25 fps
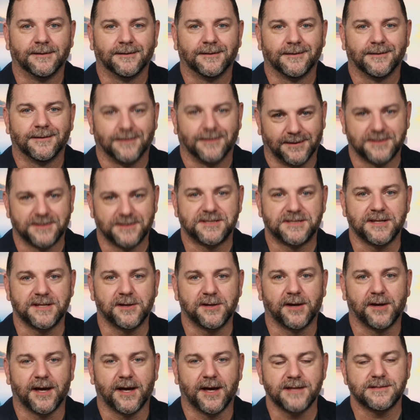Let's see
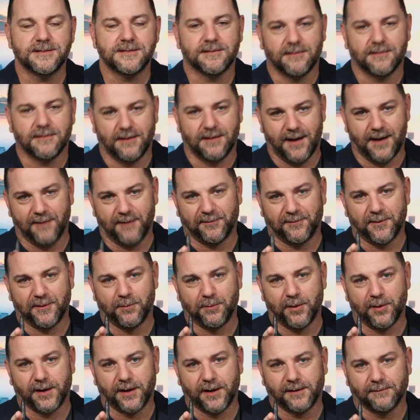you guys after the
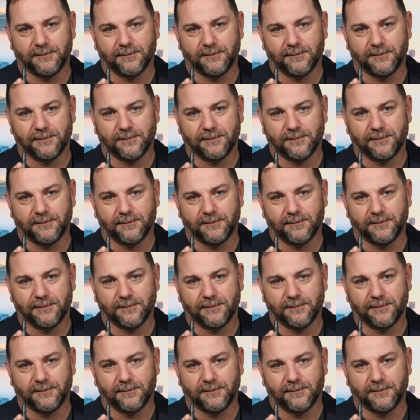break.